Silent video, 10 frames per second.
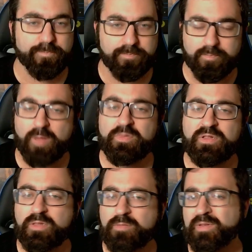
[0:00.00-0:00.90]

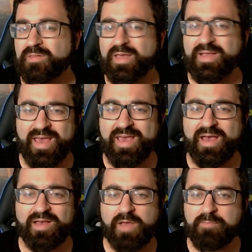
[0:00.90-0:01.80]
publicly been like, hey,
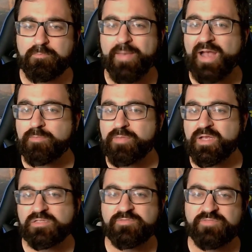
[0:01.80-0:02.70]
I'm back
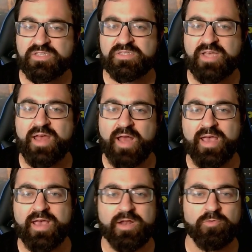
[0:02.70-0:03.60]
because of this set.
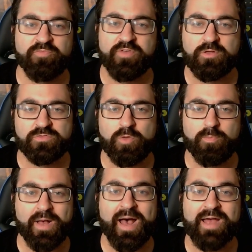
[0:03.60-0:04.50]
Hey, I don't feel so
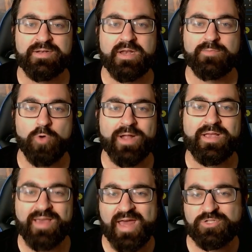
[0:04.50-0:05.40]
behind anymore. I
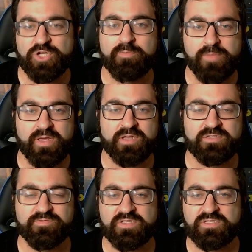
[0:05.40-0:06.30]
can catch up because
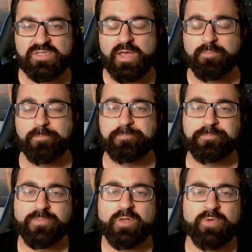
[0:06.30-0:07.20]
of this set,
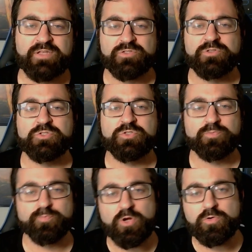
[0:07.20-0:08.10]
right? So there's
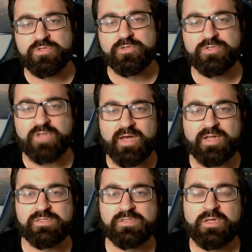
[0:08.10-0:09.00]
pros and there's
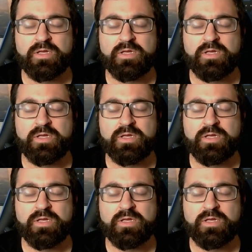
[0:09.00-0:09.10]
cons.